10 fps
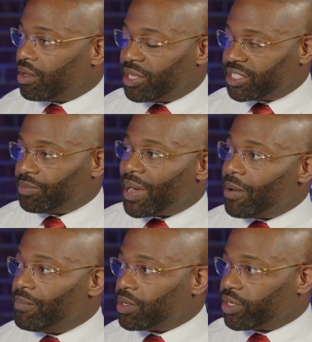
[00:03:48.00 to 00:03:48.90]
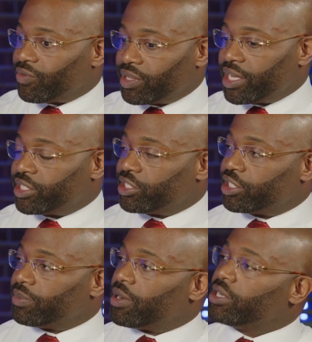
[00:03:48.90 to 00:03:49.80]
It's about building a
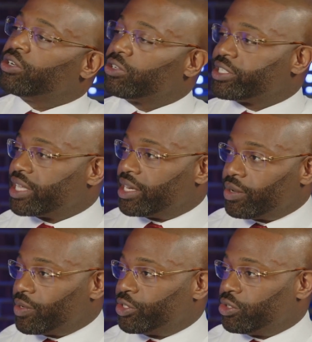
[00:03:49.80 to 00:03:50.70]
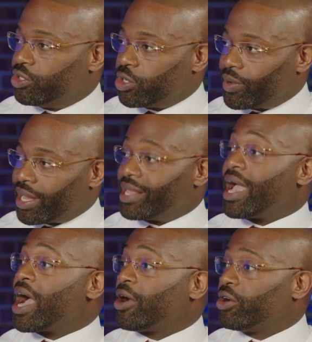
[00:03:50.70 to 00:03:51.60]
relationship, understanding what you're doing and
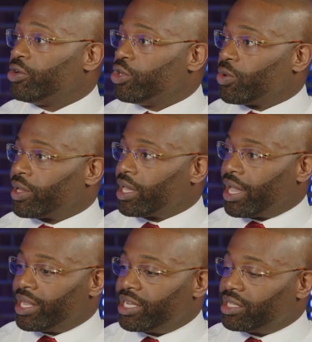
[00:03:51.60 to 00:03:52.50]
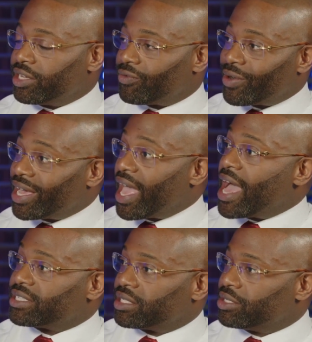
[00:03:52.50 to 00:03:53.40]
how you're doing it, and delivering
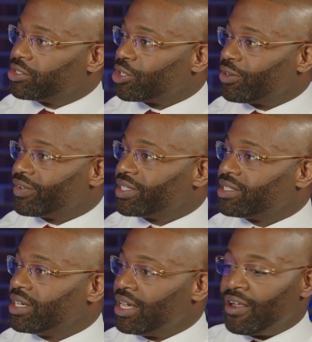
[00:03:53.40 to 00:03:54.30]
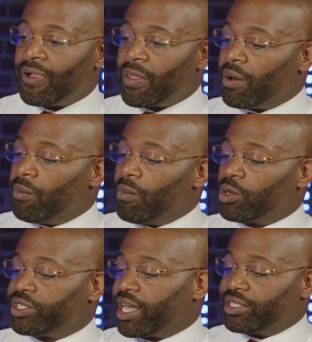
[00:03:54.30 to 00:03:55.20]
excellent service.
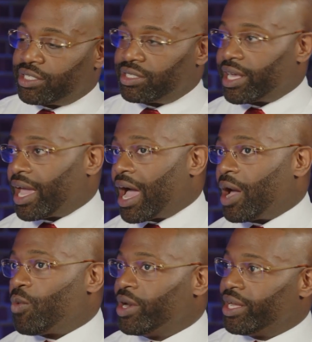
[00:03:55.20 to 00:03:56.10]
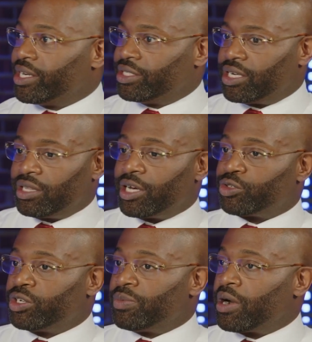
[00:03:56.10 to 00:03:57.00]
Most agents say, I want to get into the
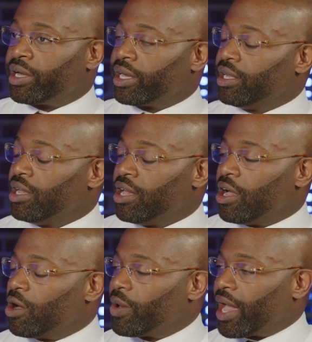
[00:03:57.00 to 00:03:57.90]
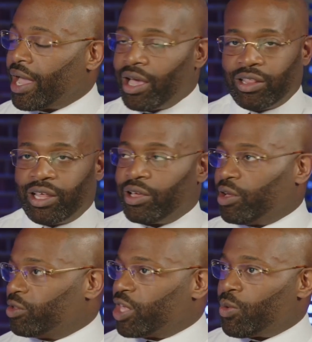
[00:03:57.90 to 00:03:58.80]
luxury market. Okay, look,
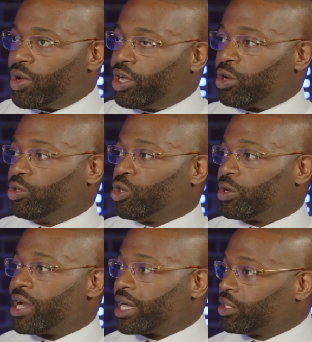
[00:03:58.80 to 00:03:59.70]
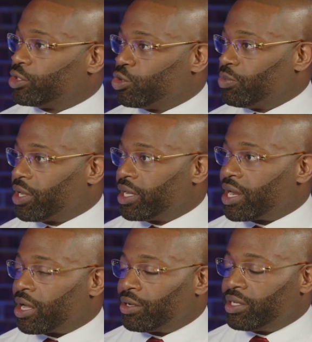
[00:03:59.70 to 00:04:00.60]
they want to go door knock a $2 million
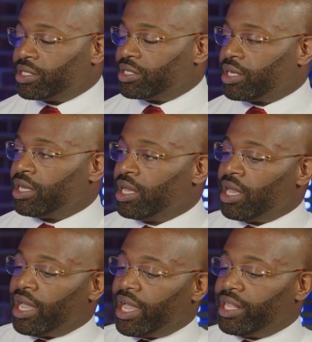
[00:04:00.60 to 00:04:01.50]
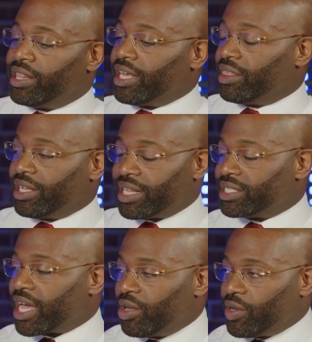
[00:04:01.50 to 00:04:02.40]
listing, and they think that's
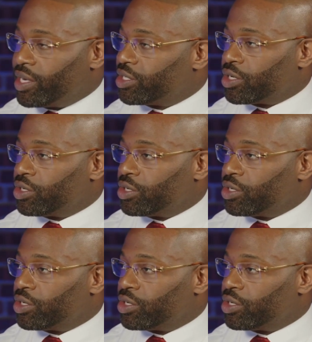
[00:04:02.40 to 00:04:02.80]
how you get into